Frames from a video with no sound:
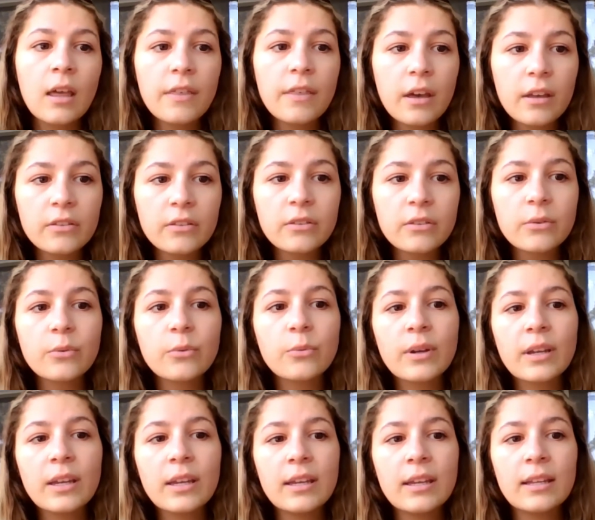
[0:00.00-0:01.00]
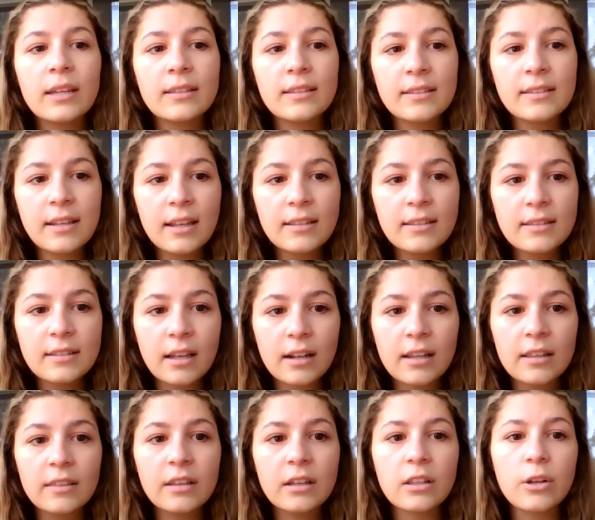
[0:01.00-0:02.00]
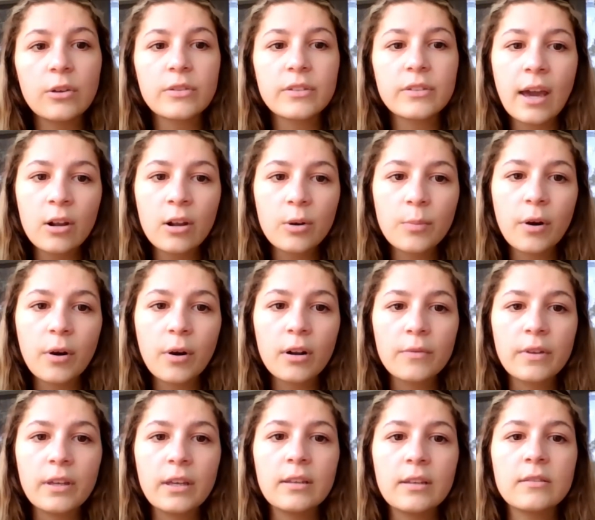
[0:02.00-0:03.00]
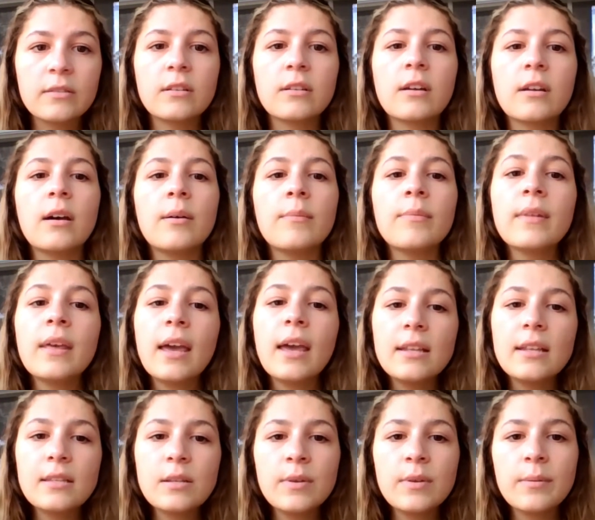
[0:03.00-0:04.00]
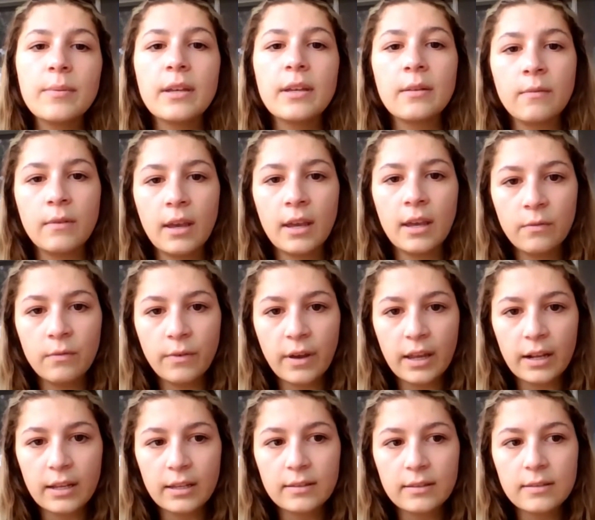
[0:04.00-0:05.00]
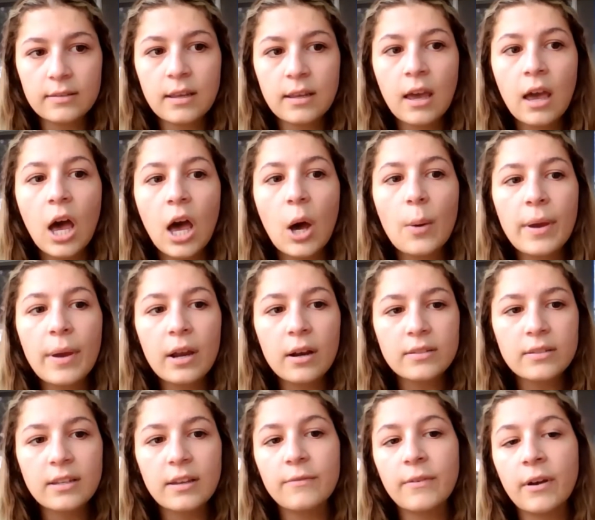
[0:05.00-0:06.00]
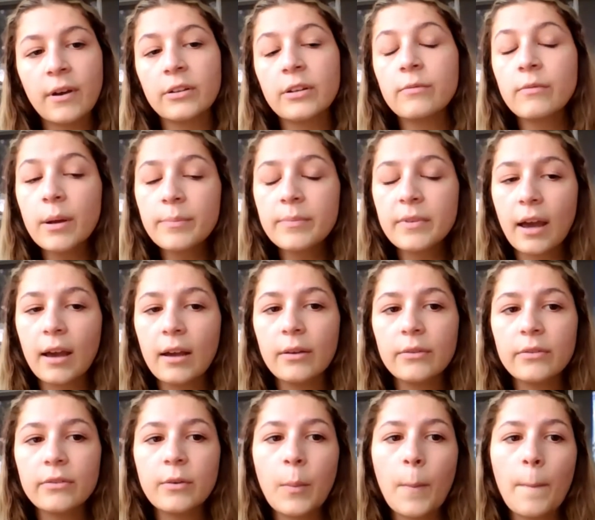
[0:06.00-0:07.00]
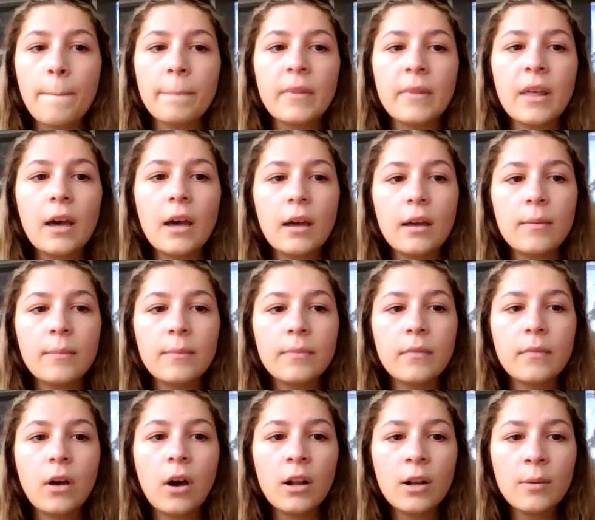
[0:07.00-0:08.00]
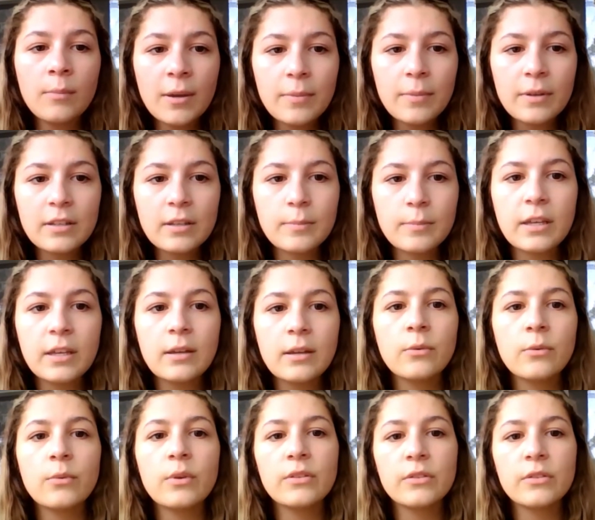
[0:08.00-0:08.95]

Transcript: Thus, we instead studied the close counterpart of E. histolytica, Entamoeba invadens, a parasite found in reptiles. On AmoebaDB, we